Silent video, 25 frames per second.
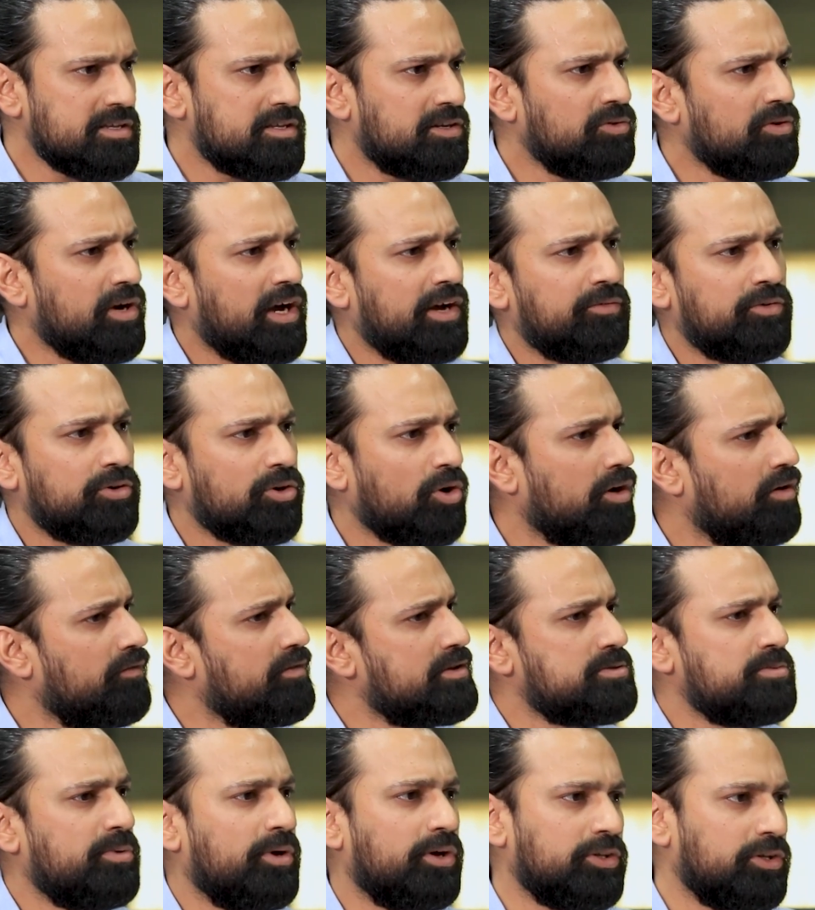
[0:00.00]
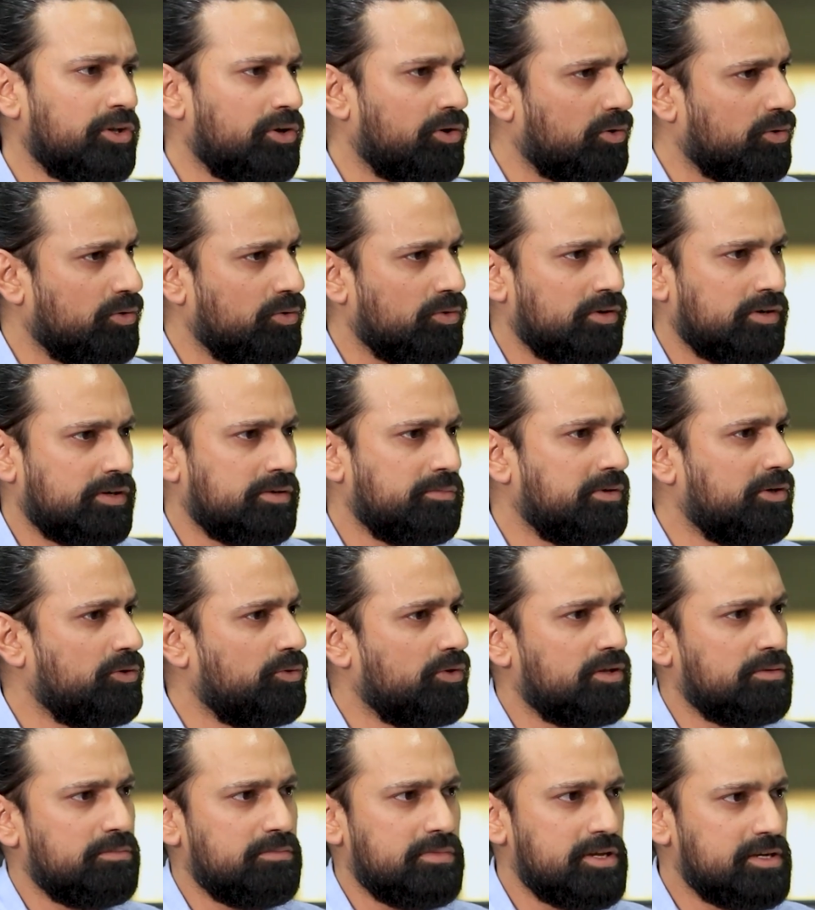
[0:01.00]
I would always be on the road
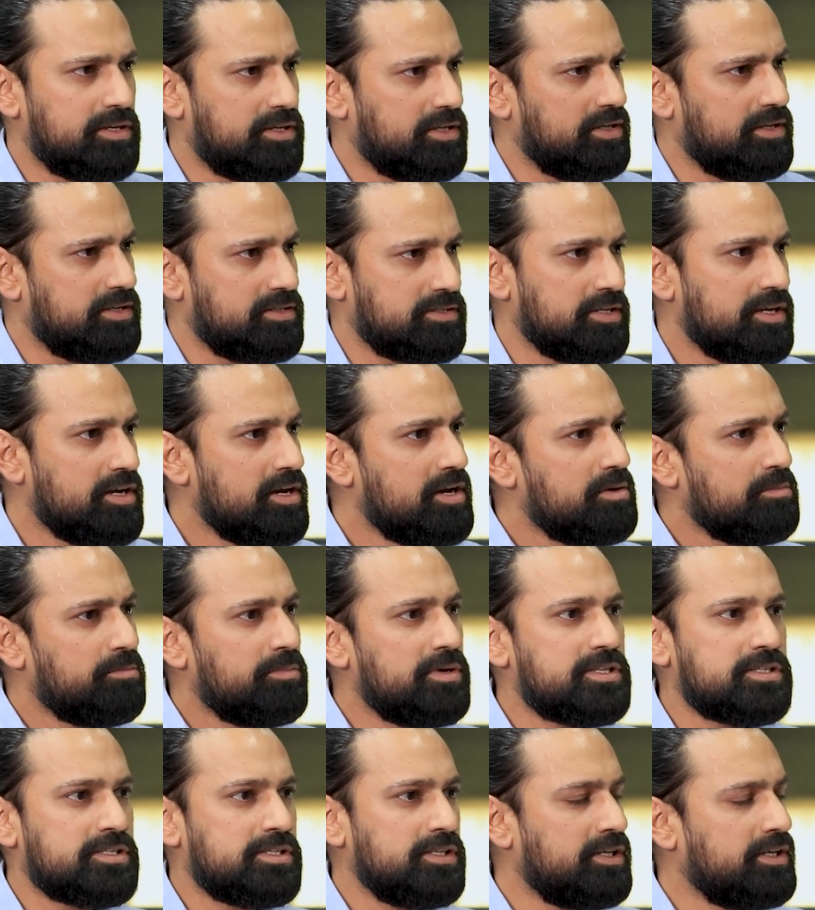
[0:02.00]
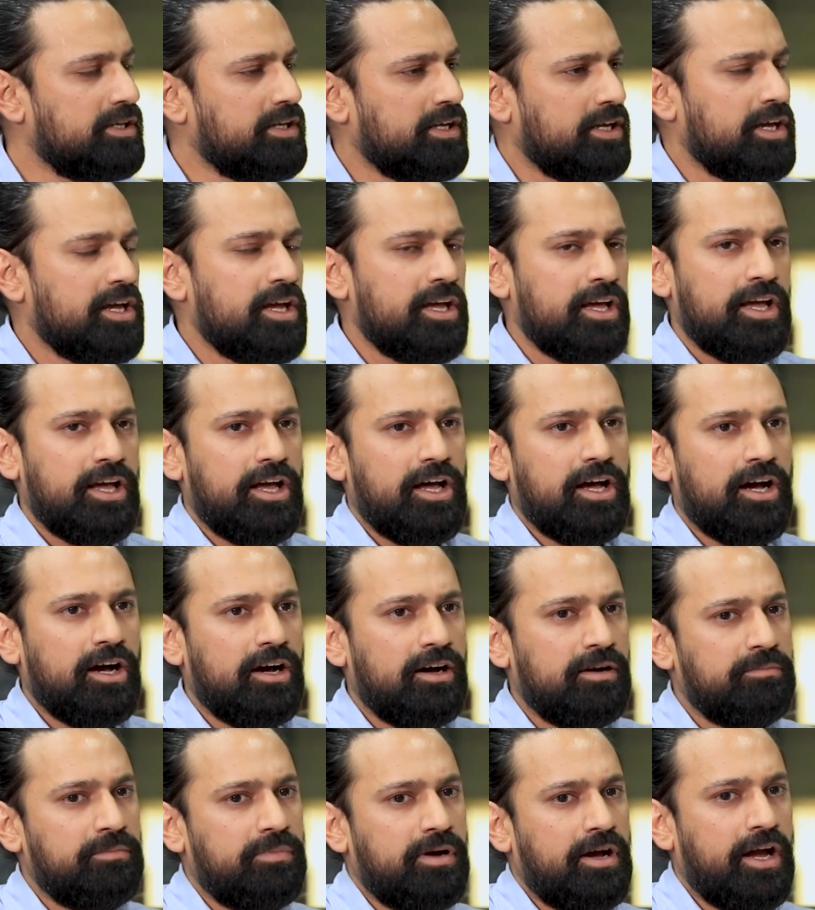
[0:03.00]
doing meetings. But still,
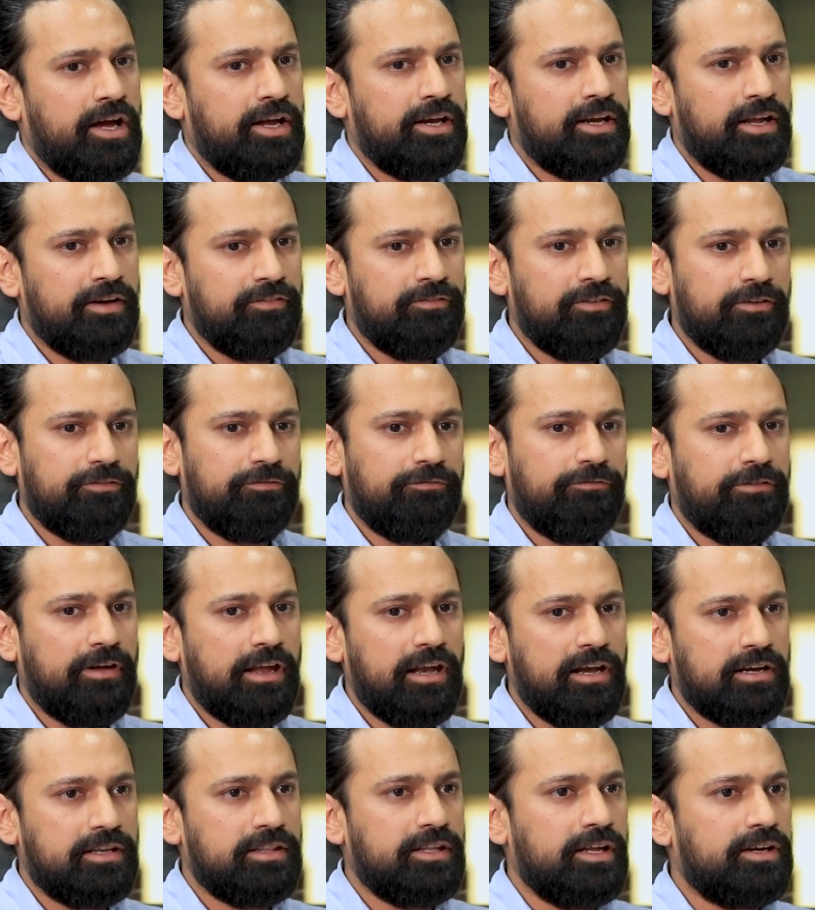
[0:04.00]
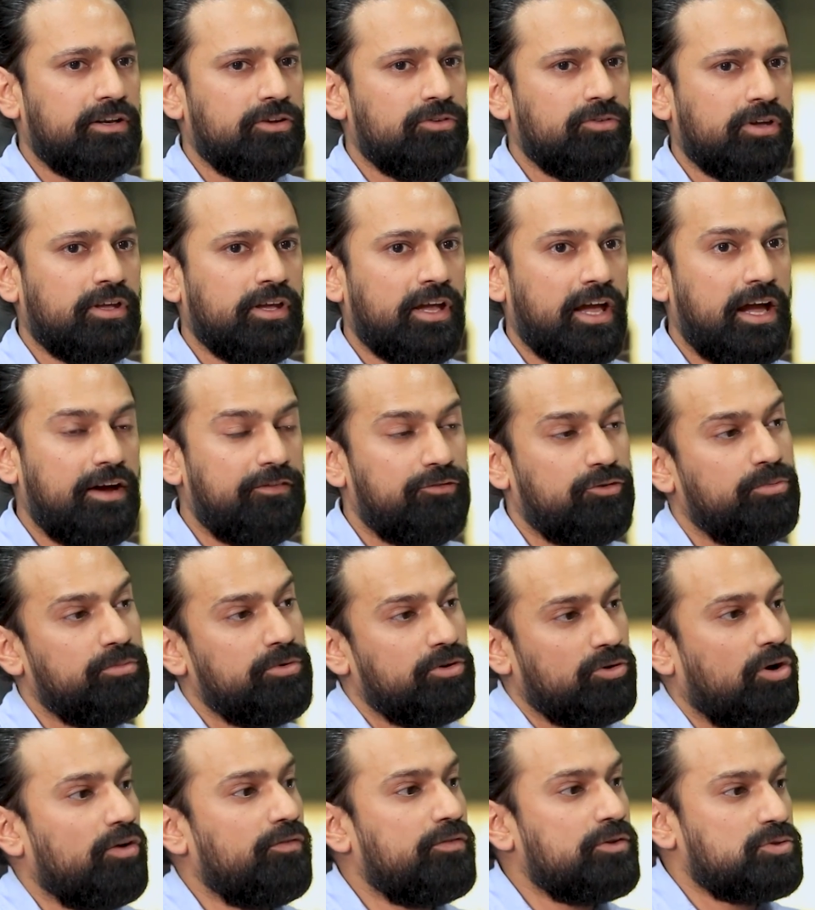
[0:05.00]
I never felt that, okay, I have to be
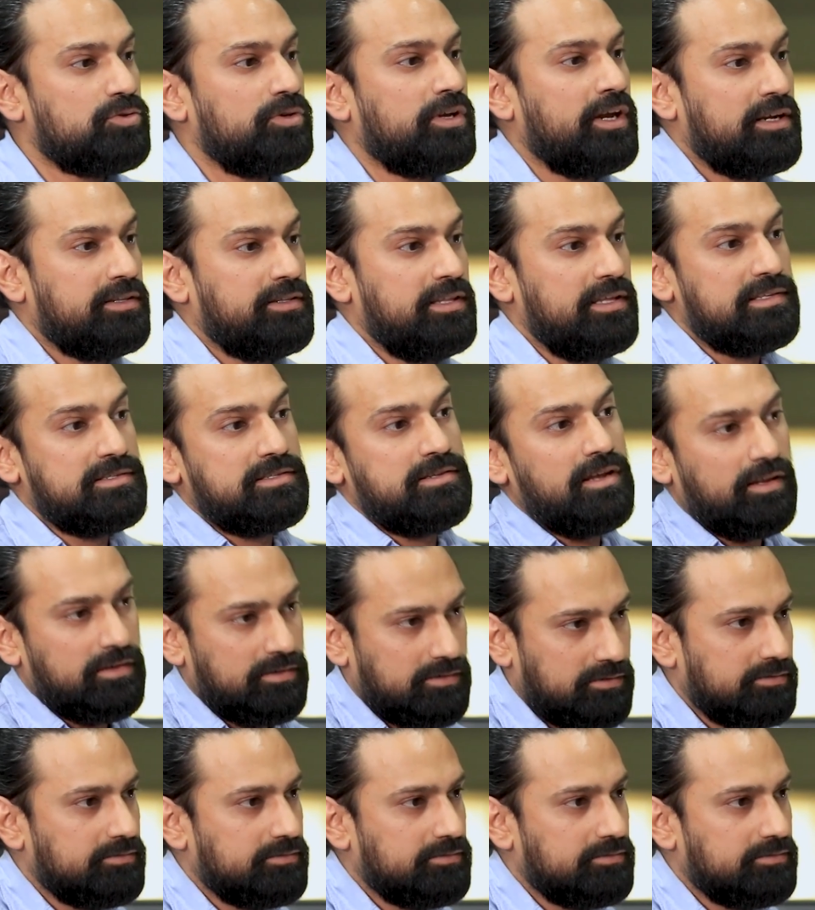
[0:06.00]
in office to get things done.